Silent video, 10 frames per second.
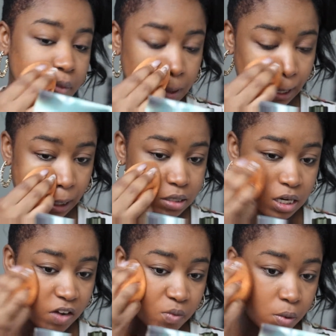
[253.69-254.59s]
like I
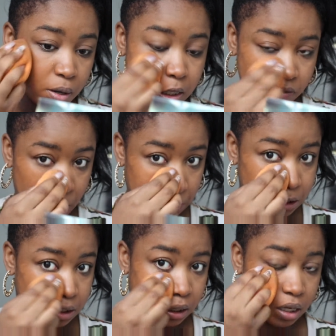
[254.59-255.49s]
said, I've worn this
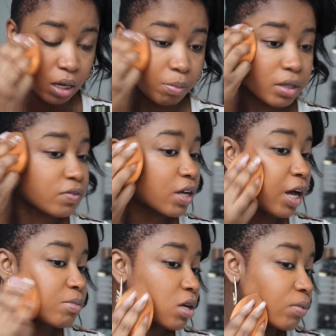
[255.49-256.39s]
foundation a couple of
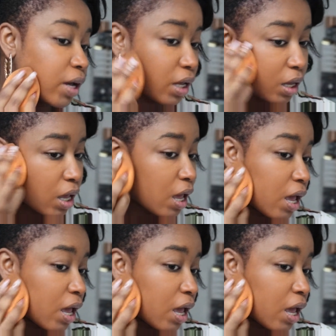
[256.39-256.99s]
times already,